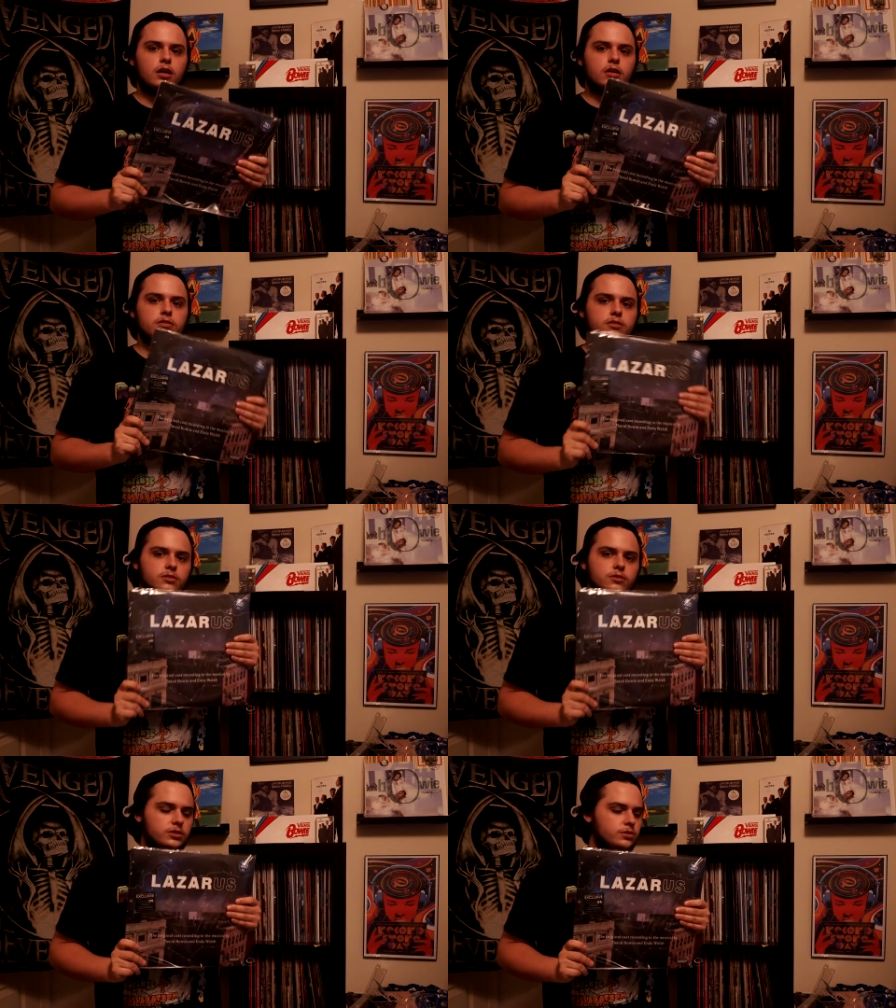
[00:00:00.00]

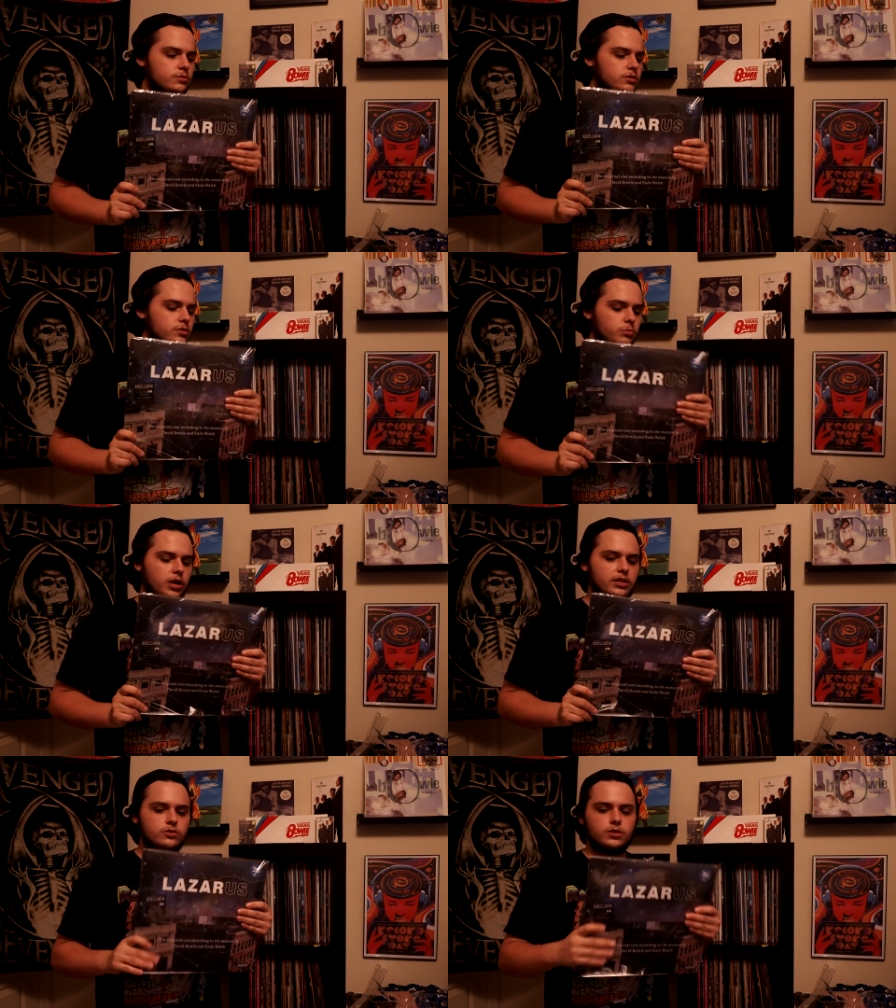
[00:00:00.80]
still sealed, still
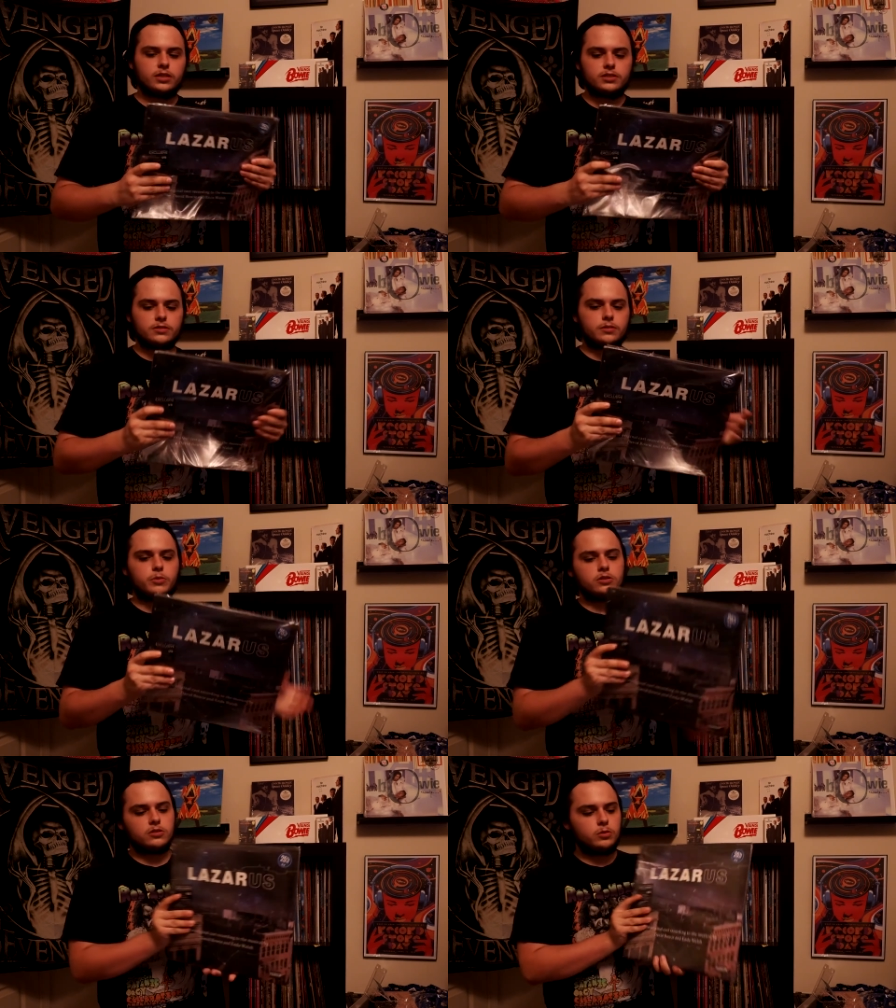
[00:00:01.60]
brand new, and this is the
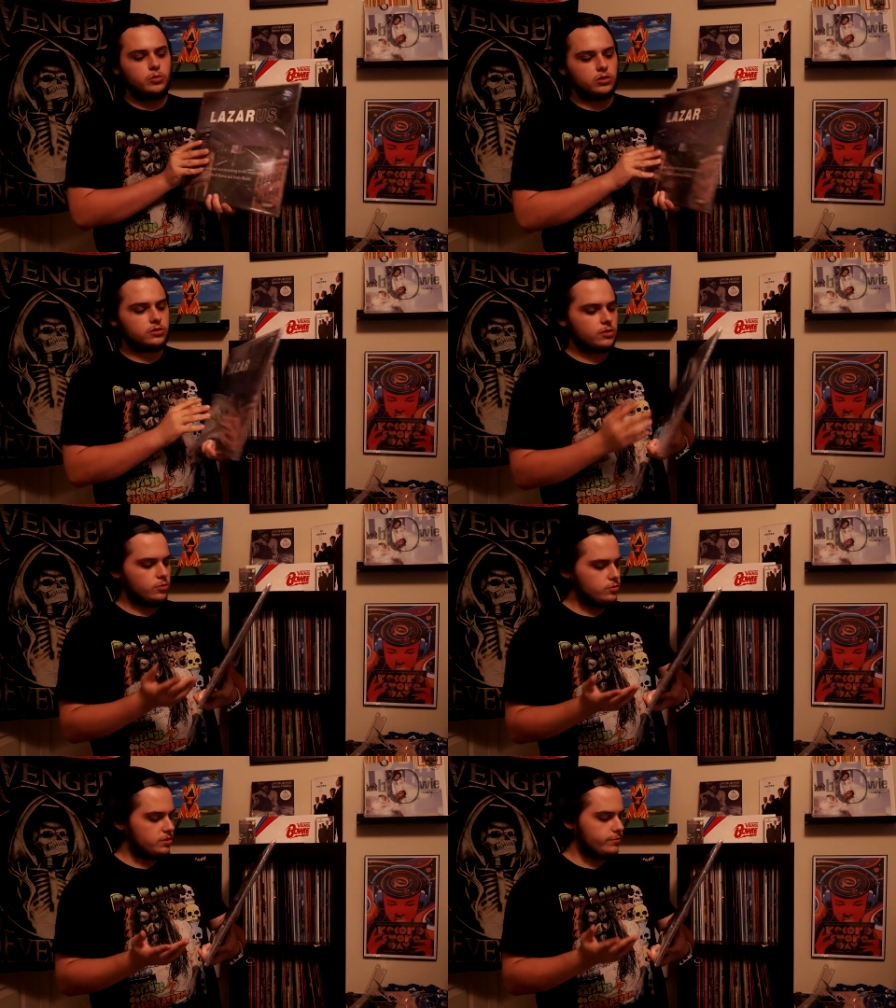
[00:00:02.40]
Barnes & Noble
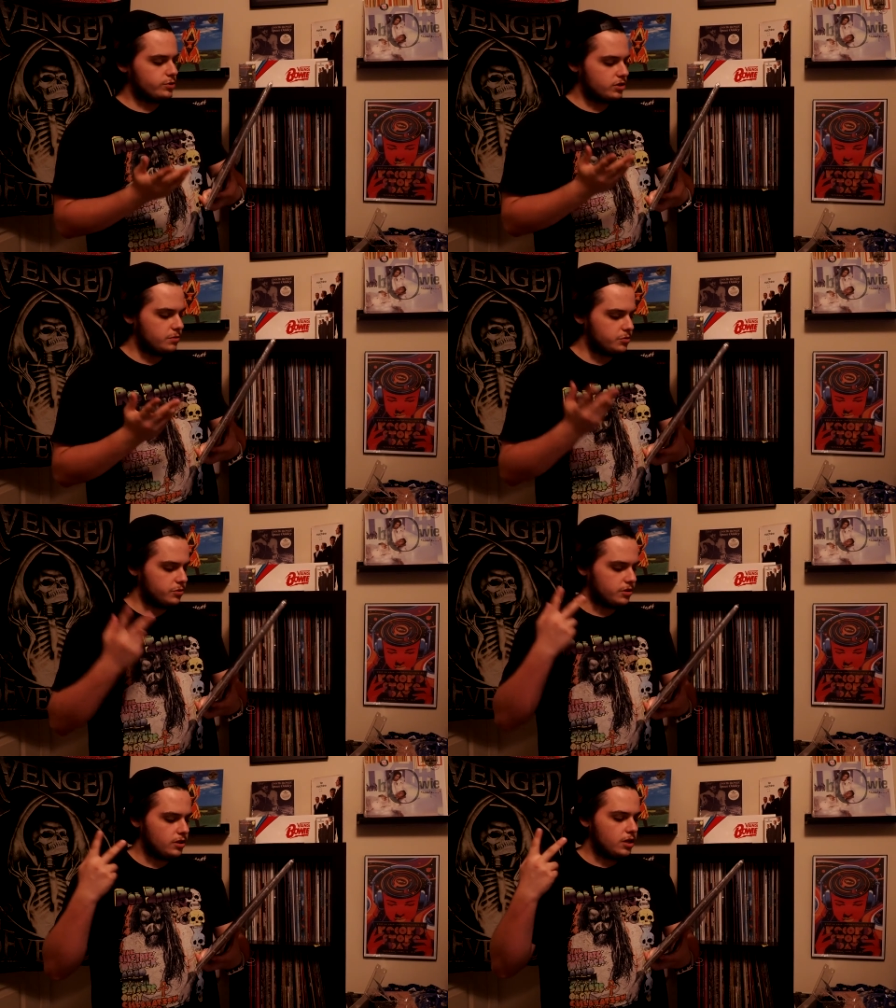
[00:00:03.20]
exclusive, which comes
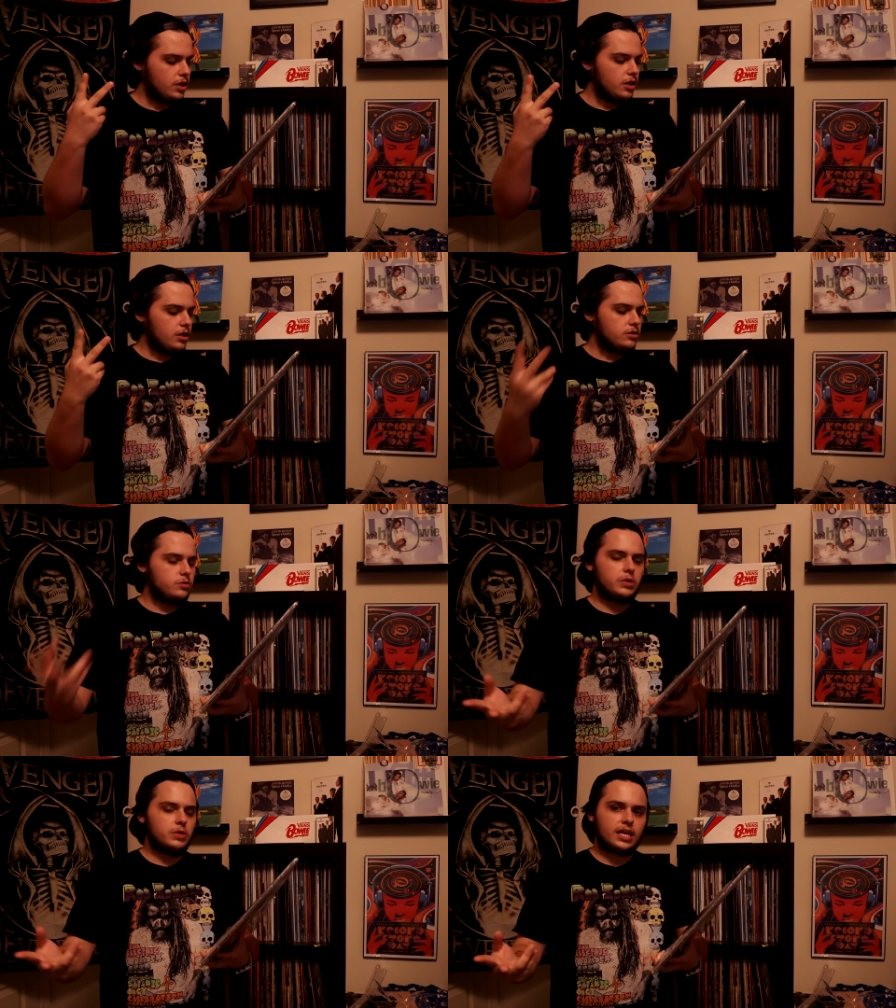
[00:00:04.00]
with 2
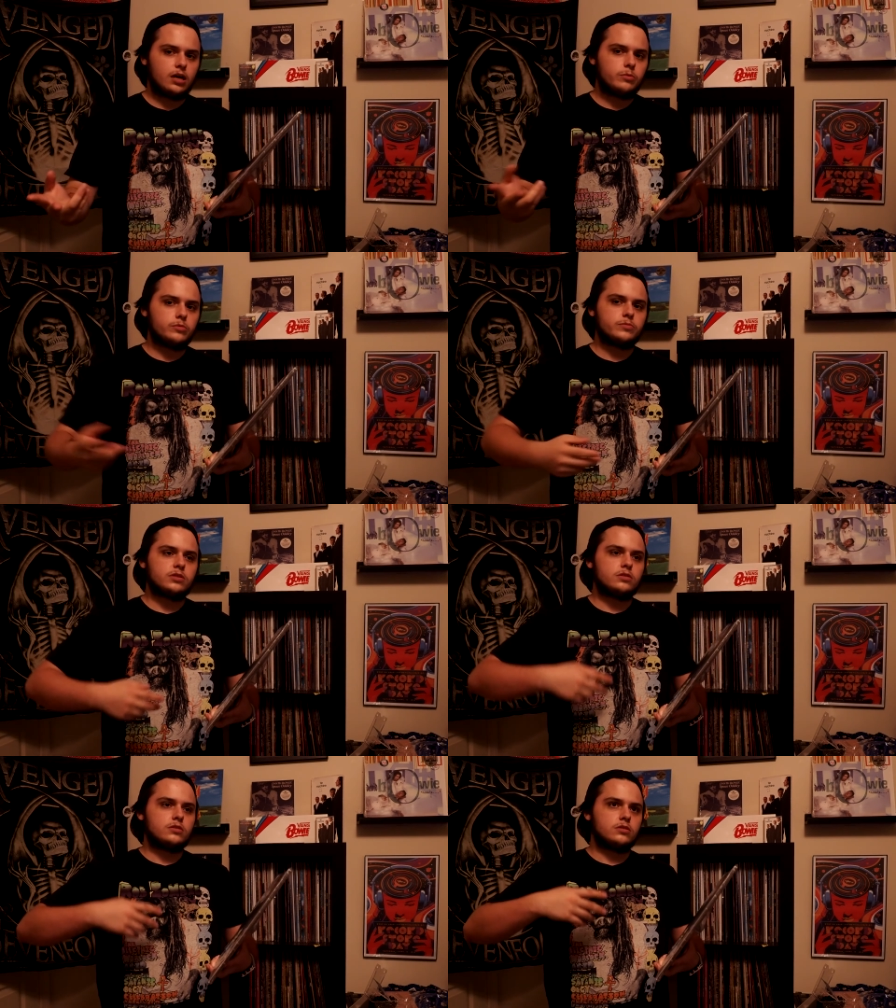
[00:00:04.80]
black albums